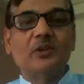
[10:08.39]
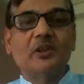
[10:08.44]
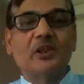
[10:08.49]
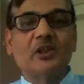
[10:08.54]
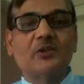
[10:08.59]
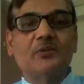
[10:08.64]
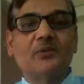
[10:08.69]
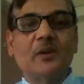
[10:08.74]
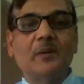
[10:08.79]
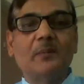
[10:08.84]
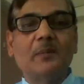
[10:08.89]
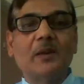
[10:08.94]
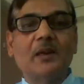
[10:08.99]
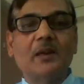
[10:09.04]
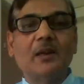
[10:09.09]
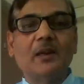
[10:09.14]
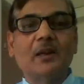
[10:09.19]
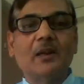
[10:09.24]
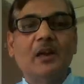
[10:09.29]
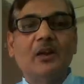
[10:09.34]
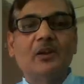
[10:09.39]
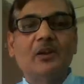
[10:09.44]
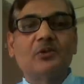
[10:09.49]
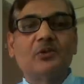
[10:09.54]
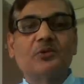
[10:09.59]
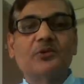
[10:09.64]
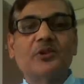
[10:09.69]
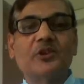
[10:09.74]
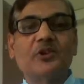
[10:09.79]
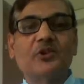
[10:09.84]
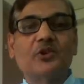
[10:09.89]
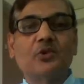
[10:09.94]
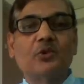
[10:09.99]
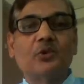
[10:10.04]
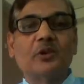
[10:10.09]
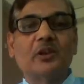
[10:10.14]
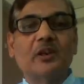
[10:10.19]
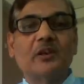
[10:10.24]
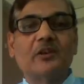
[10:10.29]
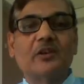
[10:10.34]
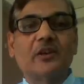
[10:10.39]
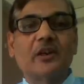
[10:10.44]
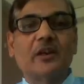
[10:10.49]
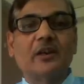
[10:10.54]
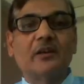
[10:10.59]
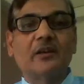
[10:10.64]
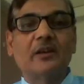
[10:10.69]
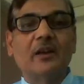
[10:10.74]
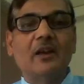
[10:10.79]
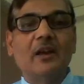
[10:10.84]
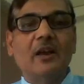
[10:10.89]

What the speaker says: this female, so she showed the trait.